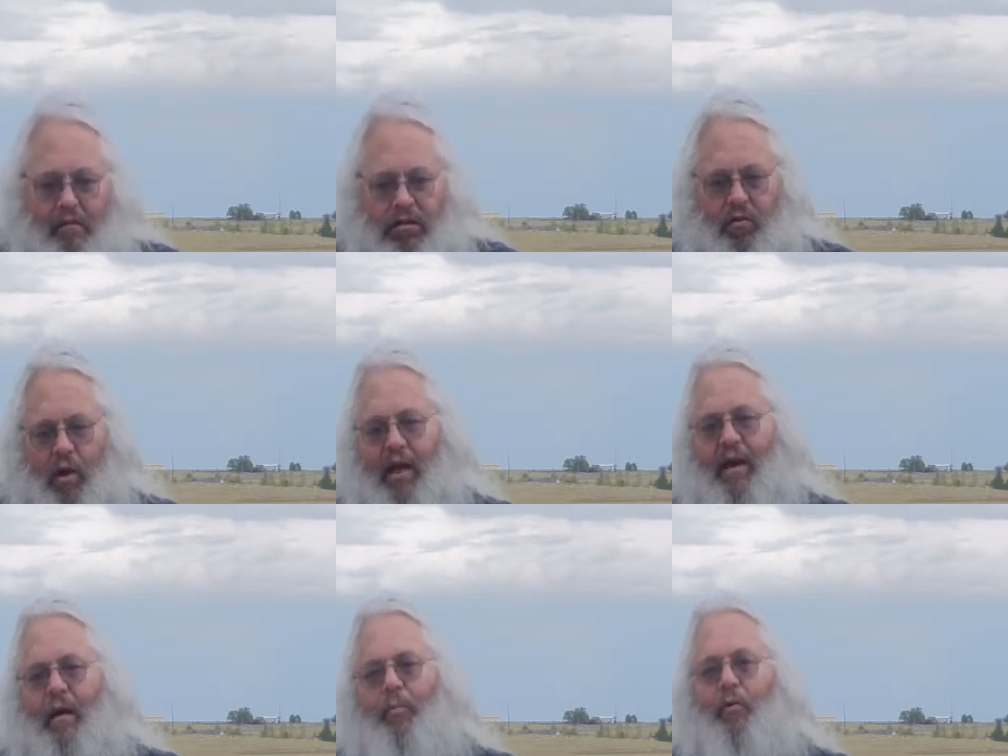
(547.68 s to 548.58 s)
well, a
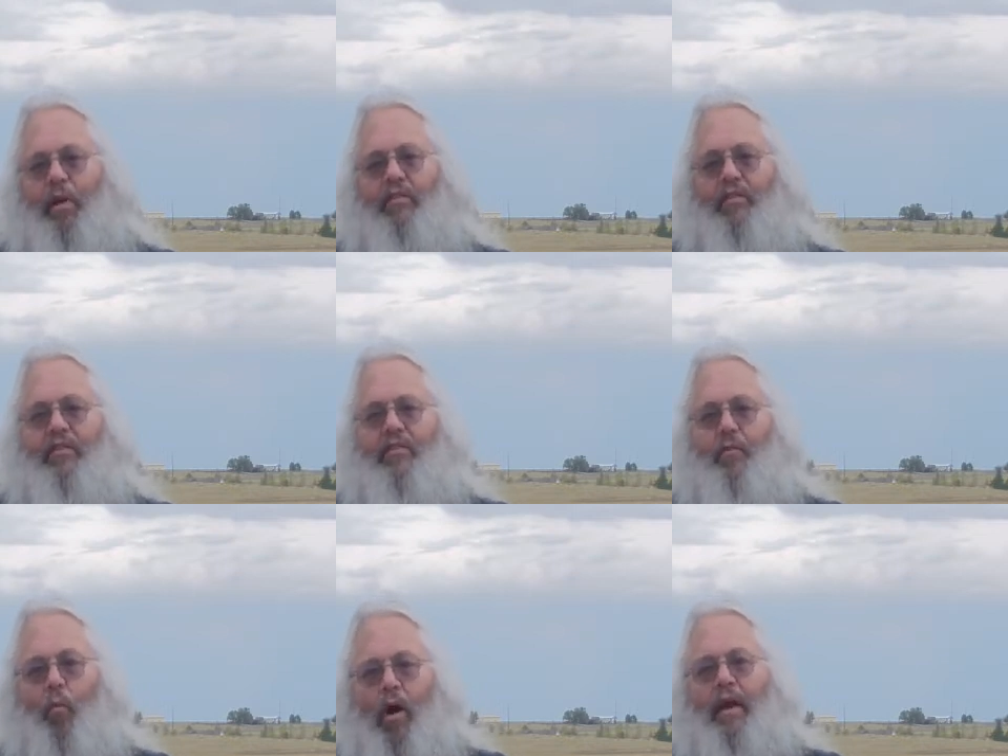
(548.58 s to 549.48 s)
couple of reasons.
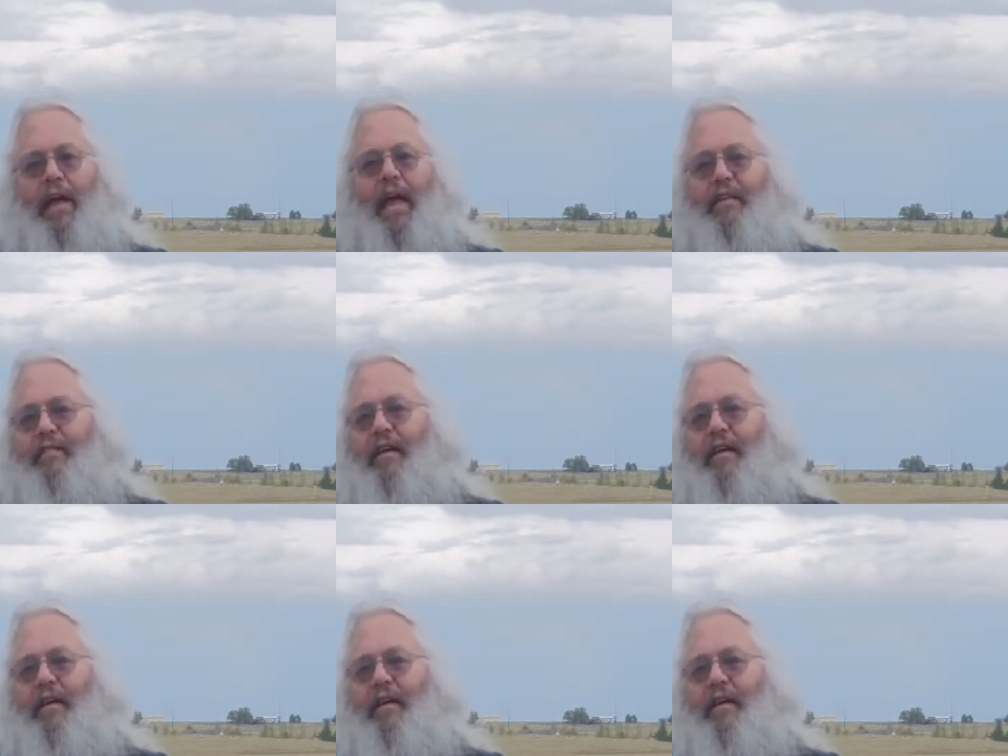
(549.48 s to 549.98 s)
One, to get